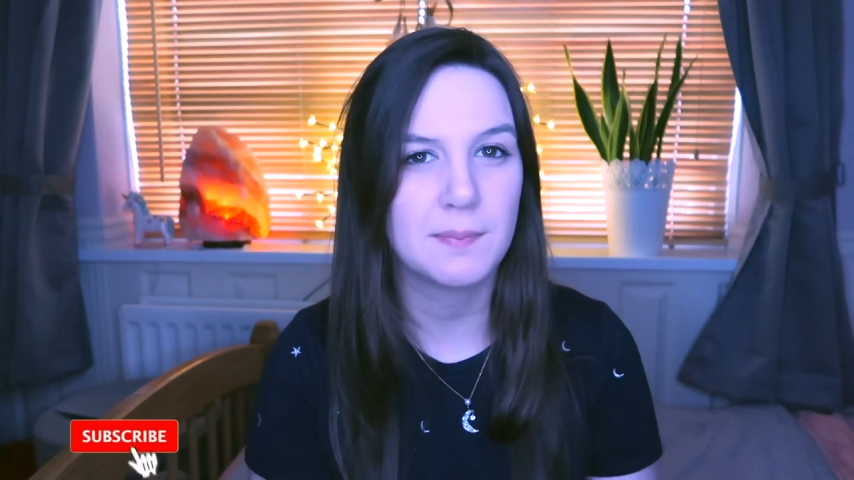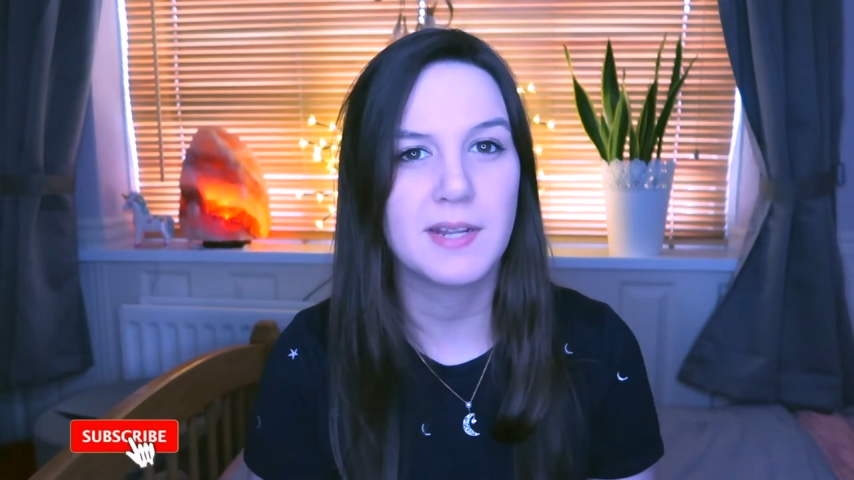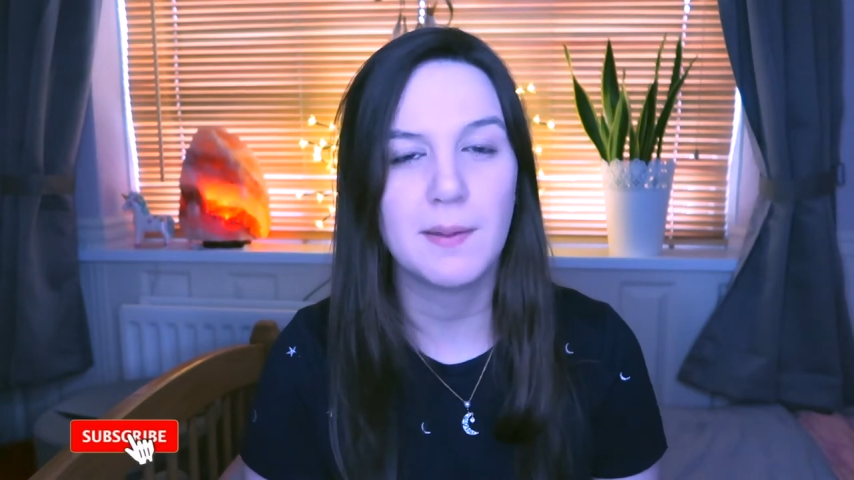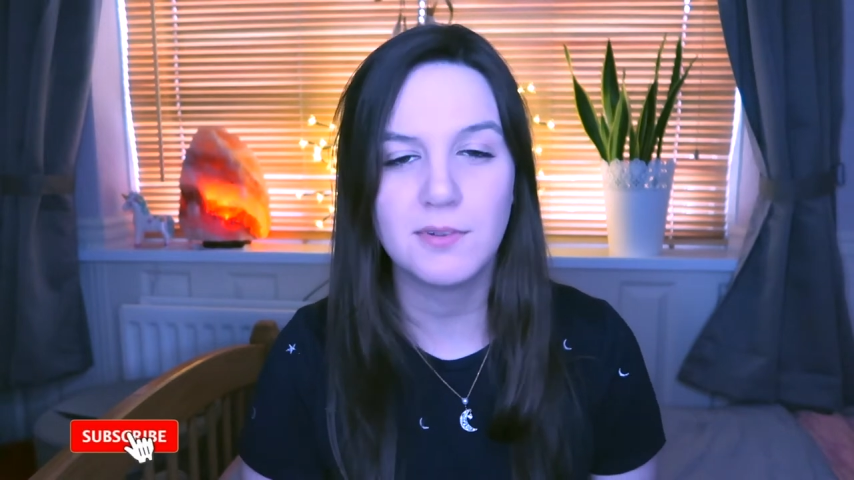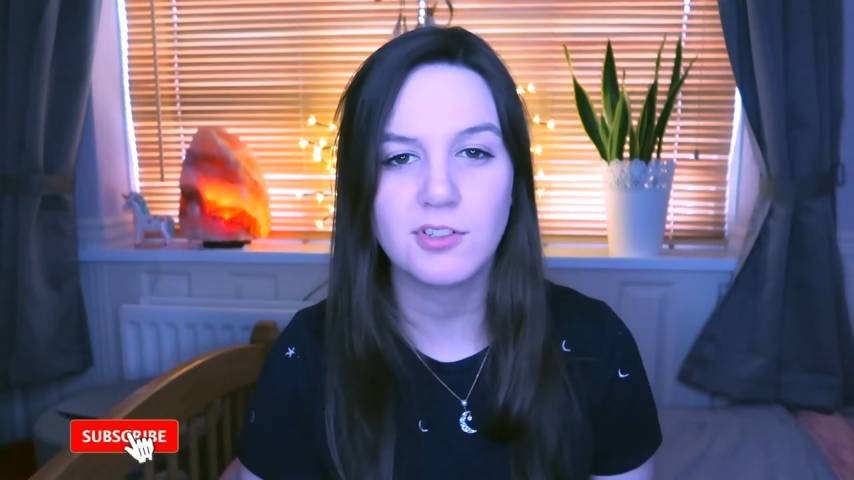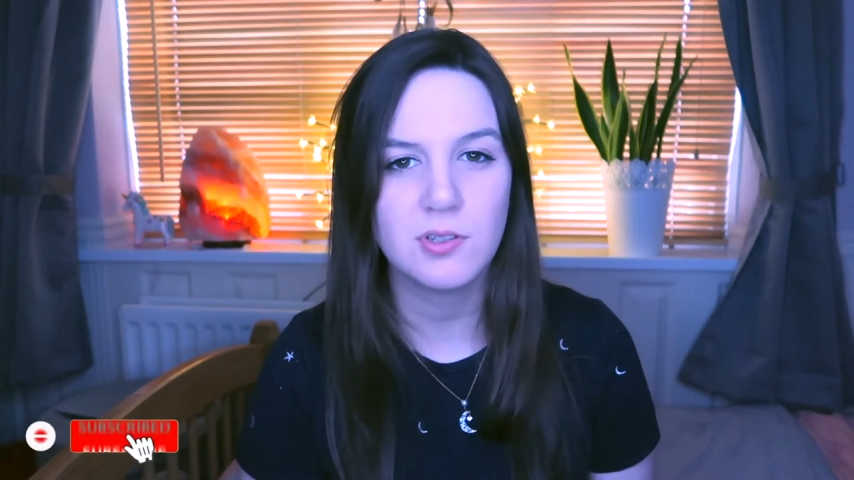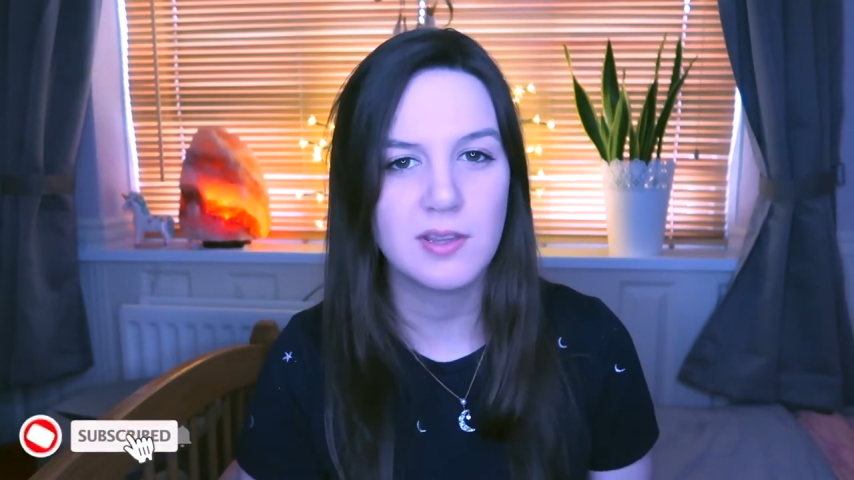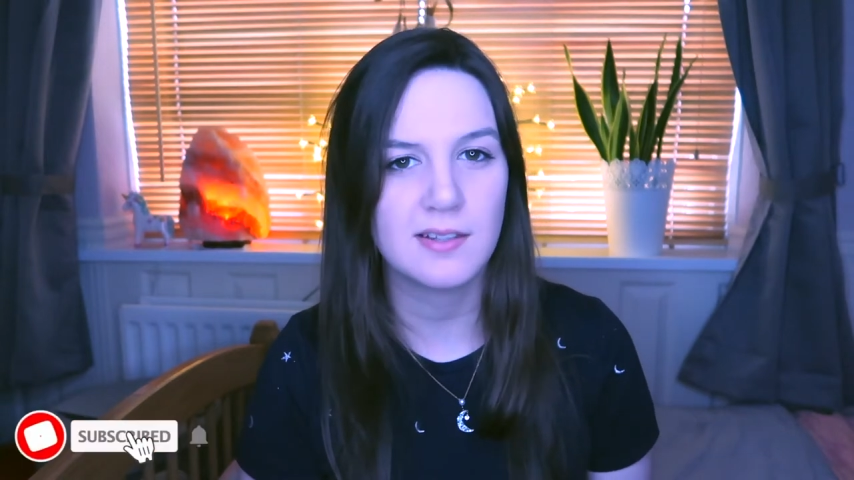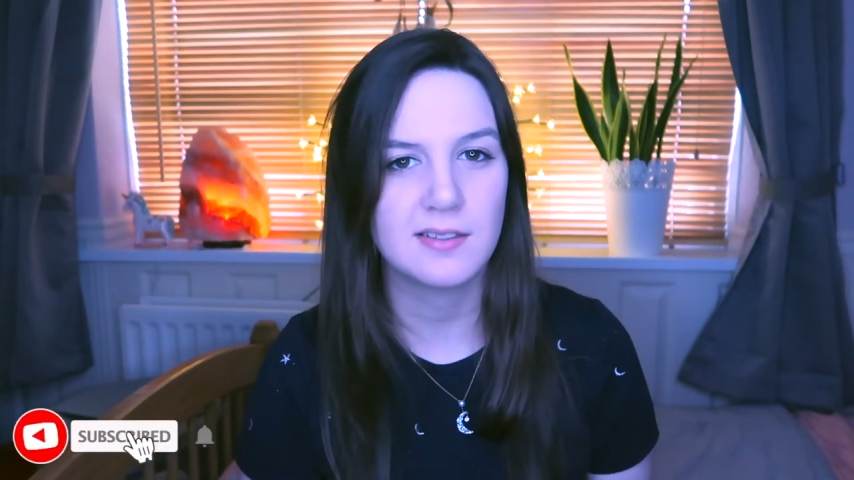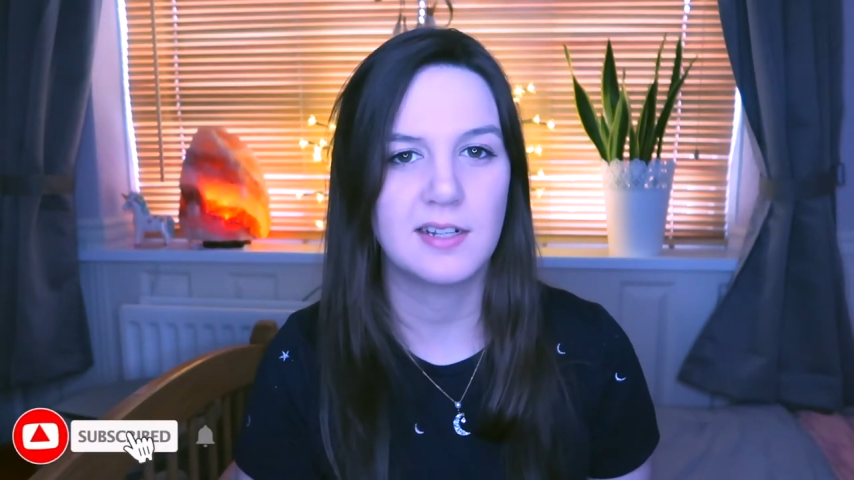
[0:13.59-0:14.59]
September
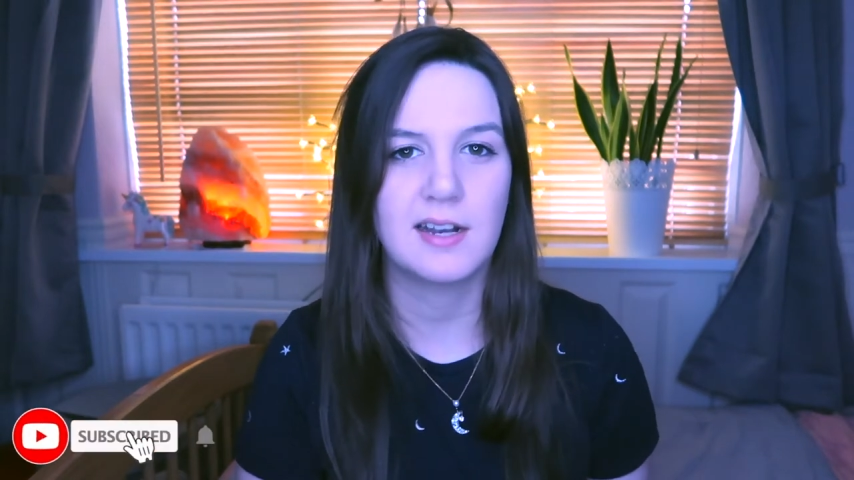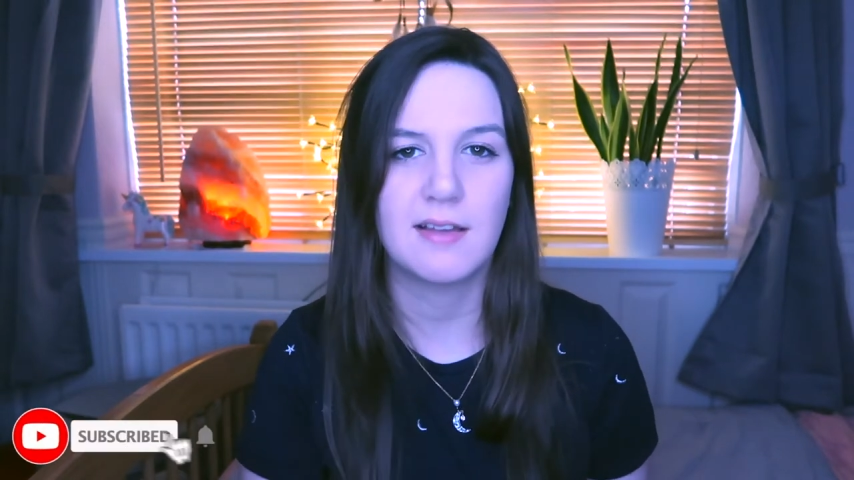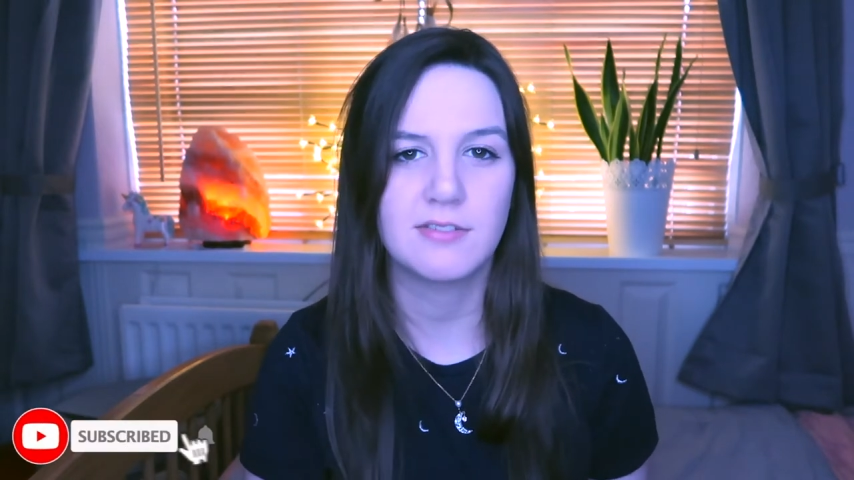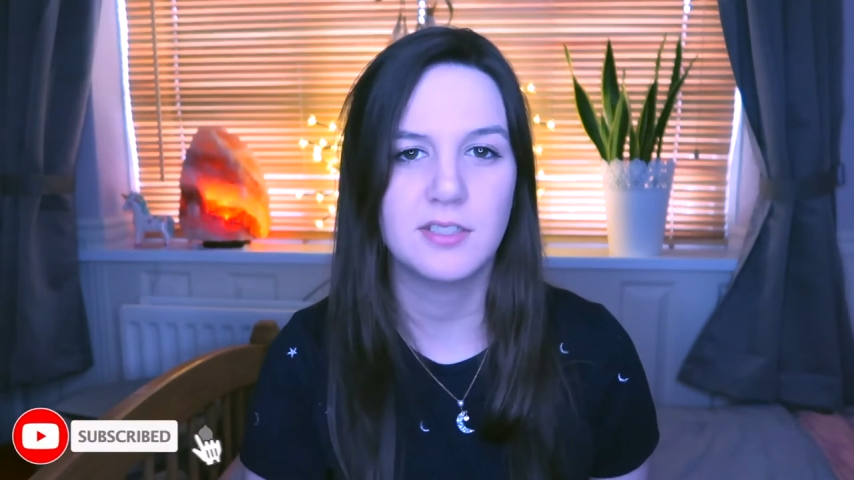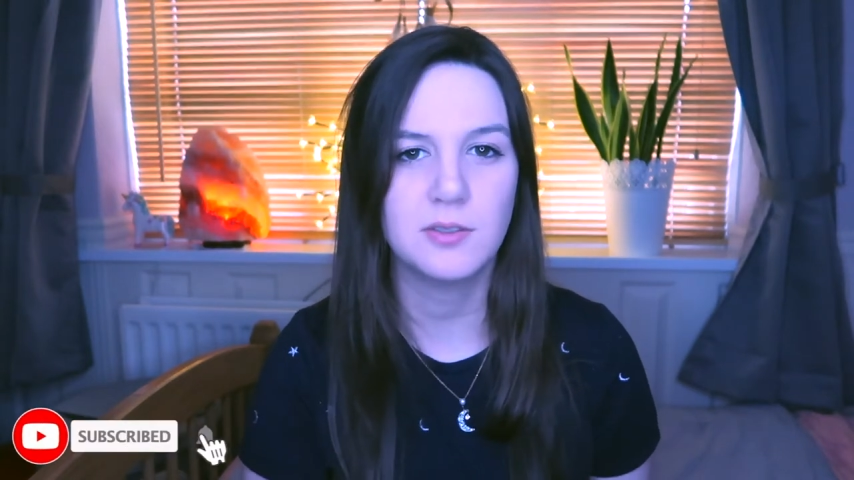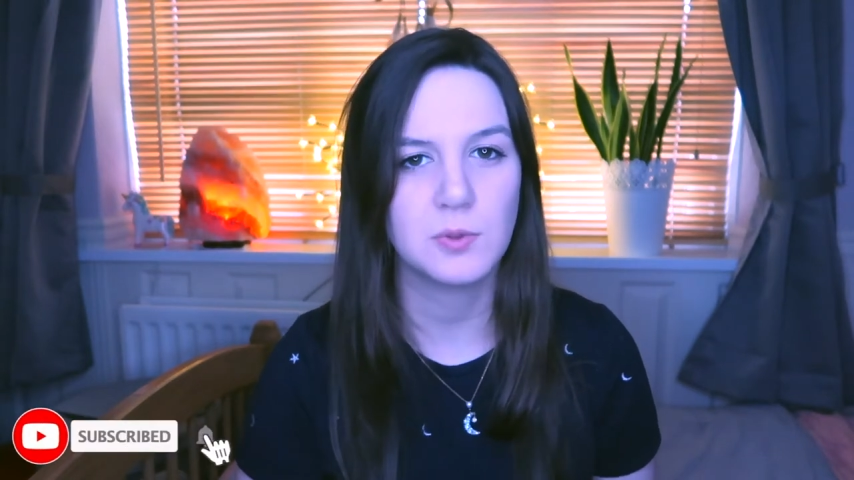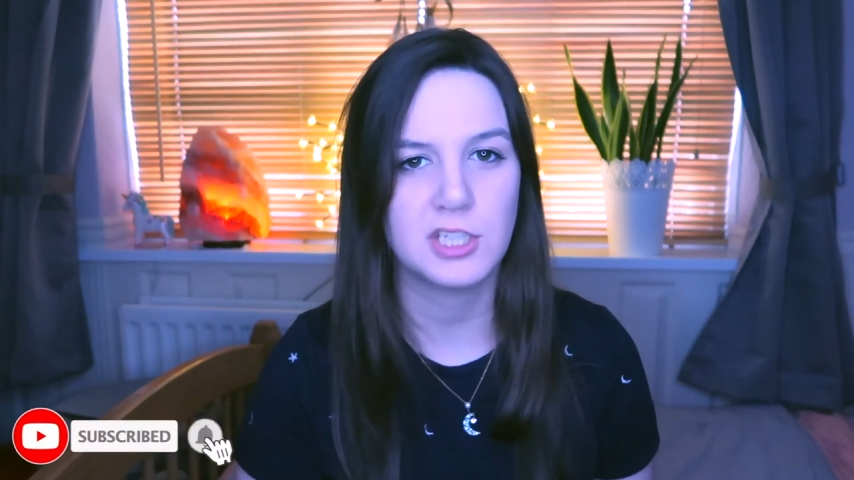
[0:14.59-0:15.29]
two thousand eleven,